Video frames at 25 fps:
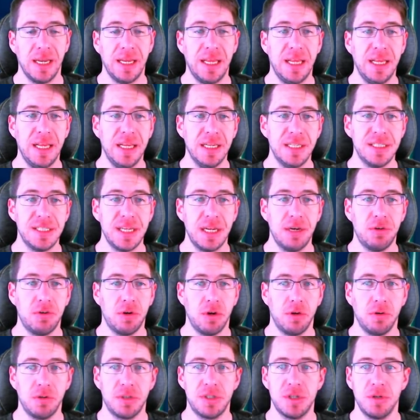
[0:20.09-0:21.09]
He is a
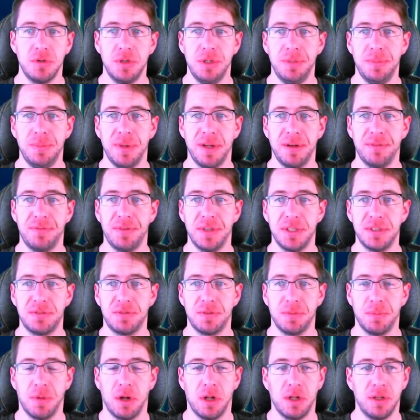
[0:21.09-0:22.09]
rogue, so he benefits
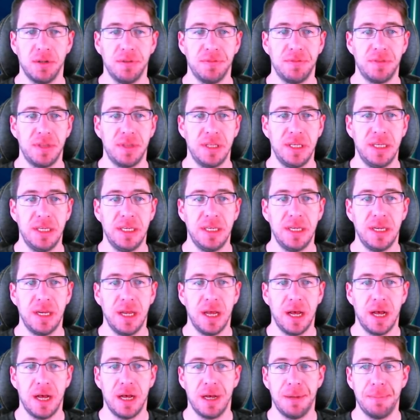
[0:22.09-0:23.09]
from all of the
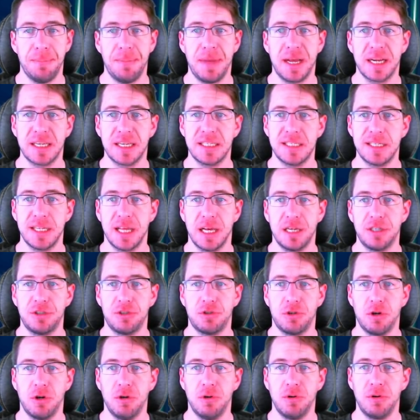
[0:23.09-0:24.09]

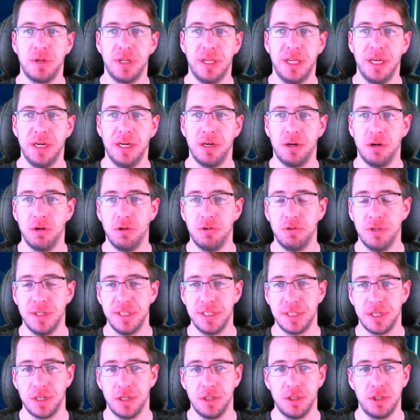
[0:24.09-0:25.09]
mech/rogue hero
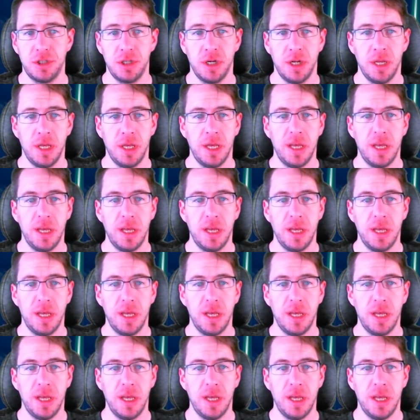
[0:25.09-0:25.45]
research.